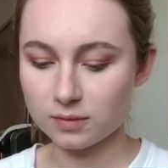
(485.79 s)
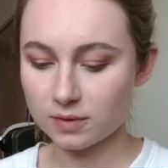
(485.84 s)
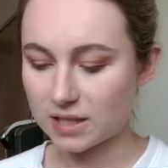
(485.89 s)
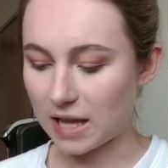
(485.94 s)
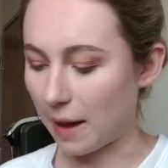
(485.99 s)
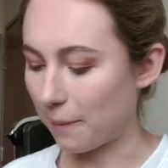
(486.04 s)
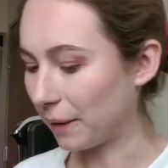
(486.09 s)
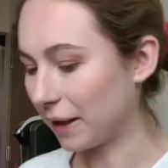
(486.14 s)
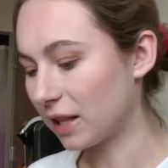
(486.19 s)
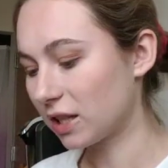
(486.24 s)

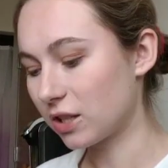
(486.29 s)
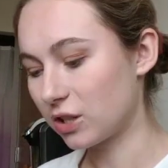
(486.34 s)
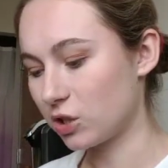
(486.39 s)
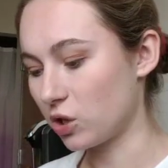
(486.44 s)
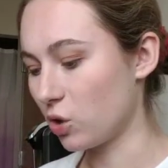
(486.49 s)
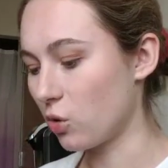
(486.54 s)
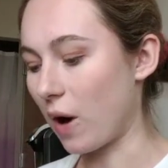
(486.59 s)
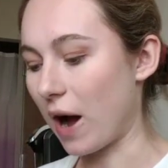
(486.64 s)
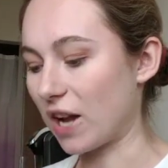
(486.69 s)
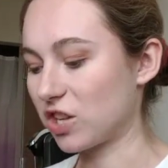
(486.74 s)
Tapping into
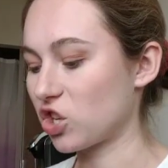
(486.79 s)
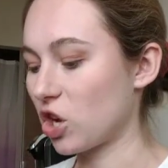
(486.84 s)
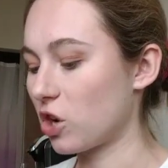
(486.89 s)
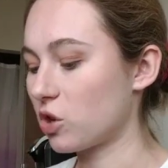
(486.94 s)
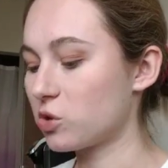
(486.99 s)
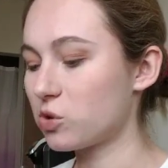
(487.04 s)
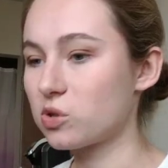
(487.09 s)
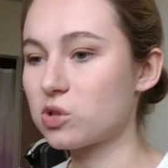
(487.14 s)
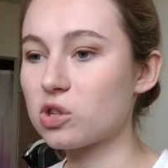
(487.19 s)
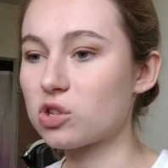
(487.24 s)
two
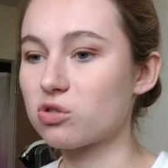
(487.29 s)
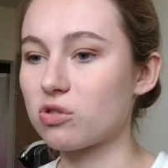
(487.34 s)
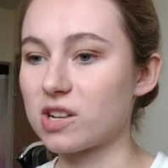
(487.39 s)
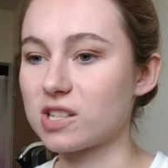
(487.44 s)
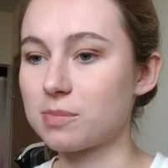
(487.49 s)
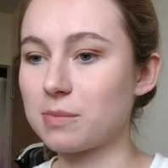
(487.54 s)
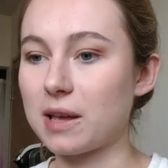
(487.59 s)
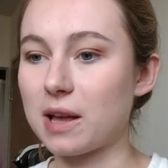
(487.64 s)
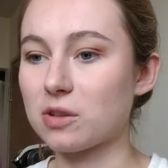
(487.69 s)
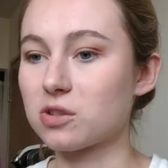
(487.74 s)
eyeshadows used to
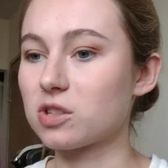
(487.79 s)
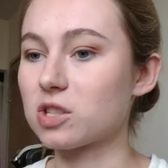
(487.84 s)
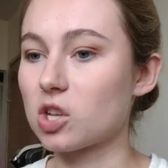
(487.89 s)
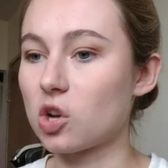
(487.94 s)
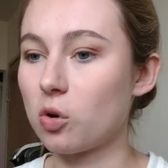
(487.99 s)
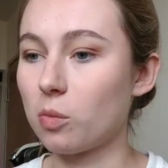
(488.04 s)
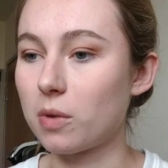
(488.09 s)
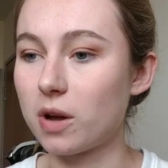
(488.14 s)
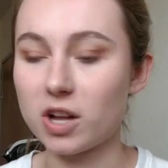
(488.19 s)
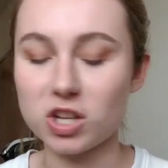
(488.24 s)
stress me out
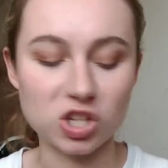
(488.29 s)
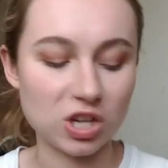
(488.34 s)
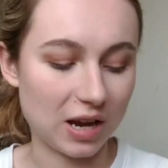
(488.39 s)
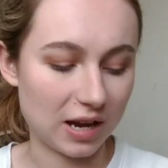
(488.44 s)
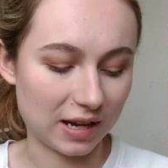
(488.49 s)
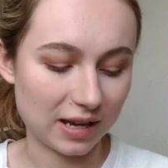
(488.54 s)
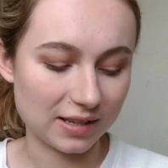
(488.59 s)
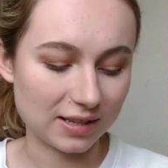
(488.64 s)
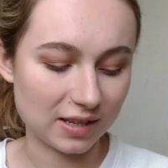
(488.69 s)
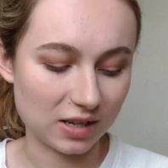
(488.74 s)
so much.
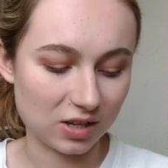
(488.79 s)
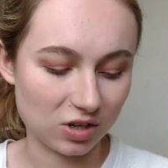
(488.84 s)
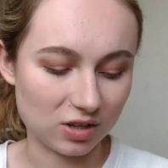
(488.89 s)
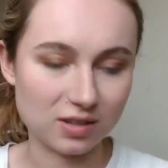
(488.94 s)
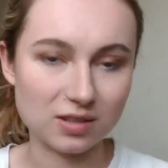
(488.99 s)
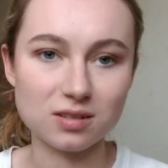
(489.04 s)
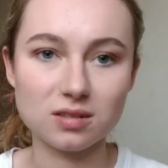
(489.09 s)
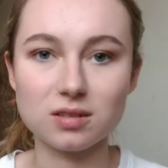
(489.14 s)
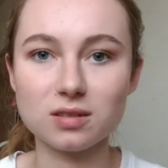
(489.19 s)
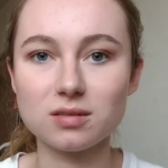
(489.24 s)
I guess I
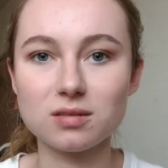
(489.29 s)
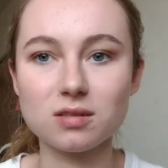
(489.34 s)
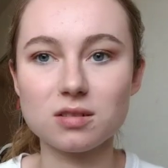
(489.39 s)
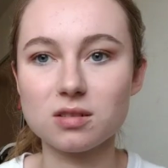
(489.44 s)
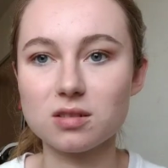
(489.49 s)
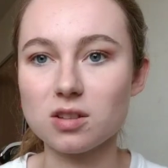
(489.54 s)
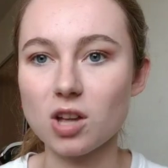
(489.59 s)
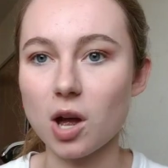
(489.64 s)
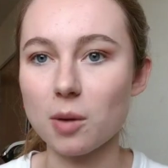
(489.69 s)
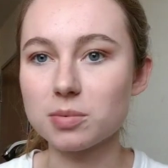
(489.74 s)
just
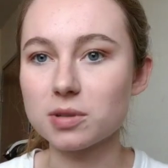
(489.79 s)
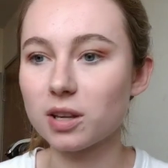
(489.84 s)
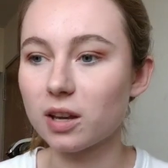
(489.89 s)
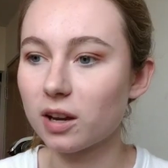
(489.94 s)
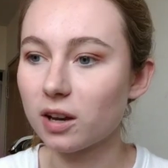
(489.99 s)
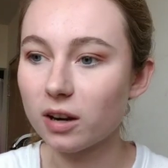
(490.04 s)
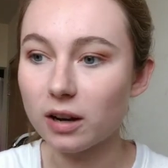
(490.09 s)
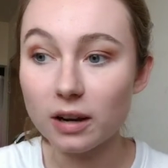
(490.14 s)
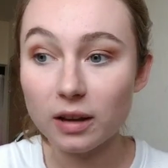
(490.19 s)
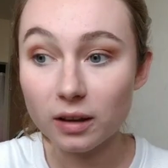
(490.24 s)
stopped
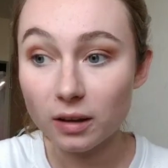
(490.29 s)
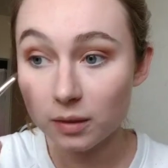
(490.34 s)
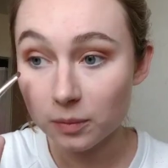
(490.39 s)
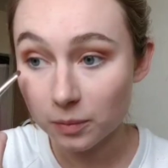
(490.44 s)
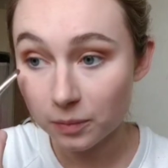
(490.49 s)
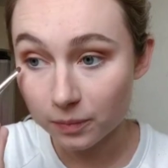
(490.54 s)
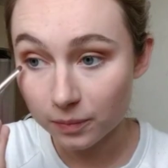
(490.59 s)
caring.